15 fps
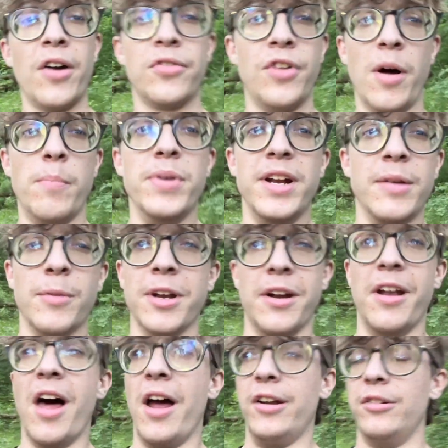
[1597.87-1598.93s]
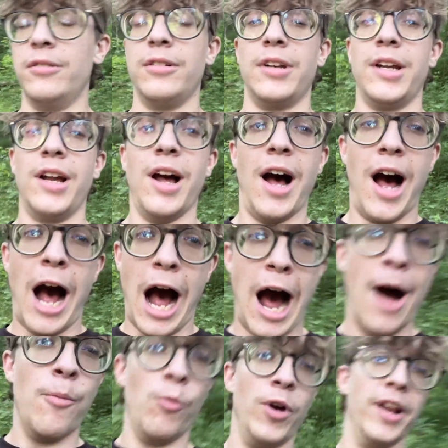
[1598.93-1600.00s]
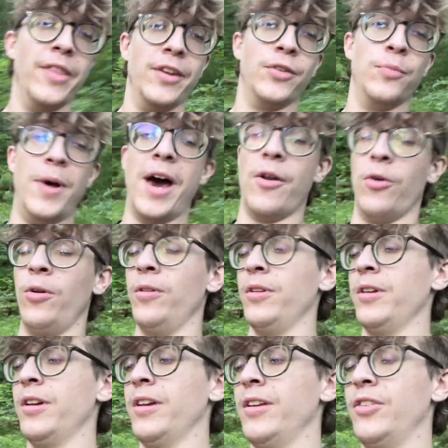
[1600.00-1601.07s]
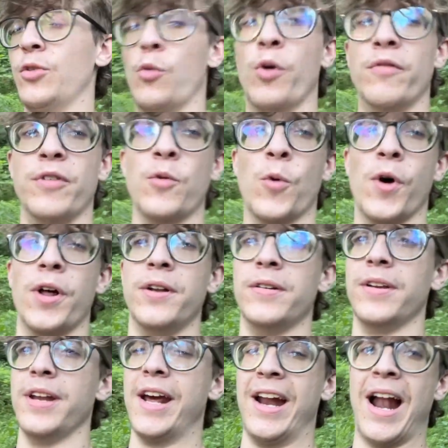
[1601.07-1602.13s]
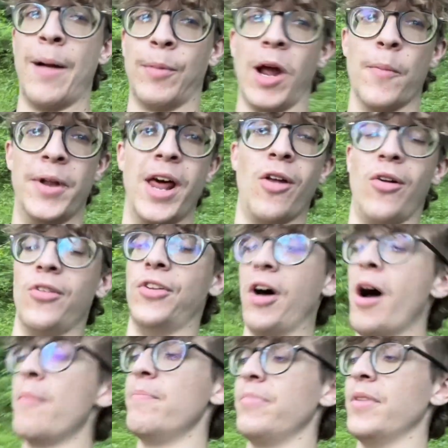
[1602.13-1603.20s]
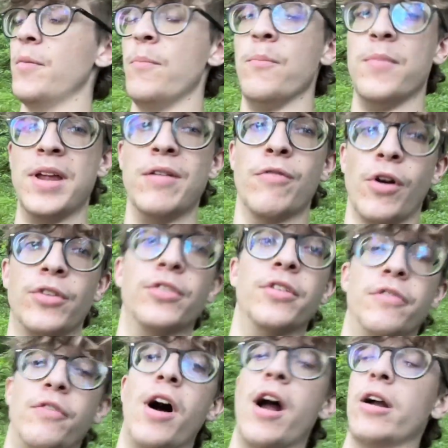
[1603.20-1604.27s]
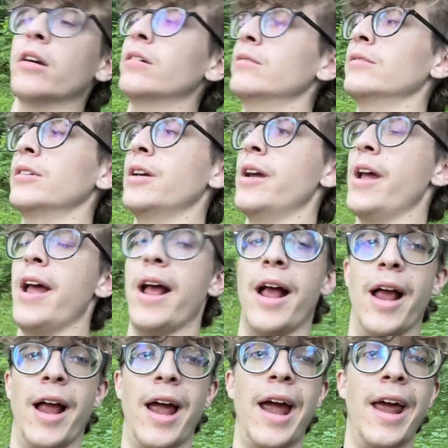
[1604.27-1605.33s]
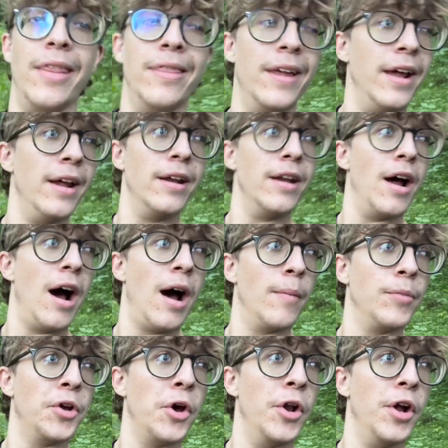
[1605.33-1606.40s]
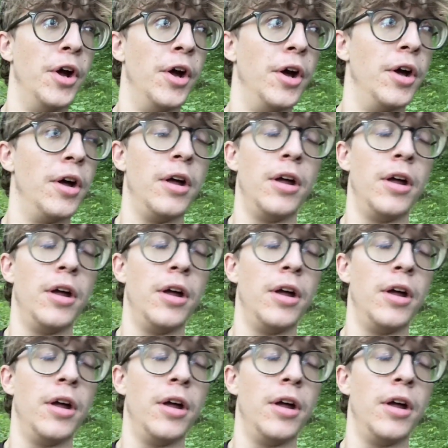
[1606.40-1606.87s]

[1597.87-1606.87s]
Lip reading: not beating me tonight. I'm winning this battle. It's a 1v1 and I'm coming out on top, me versus the fire. And then I'm gonna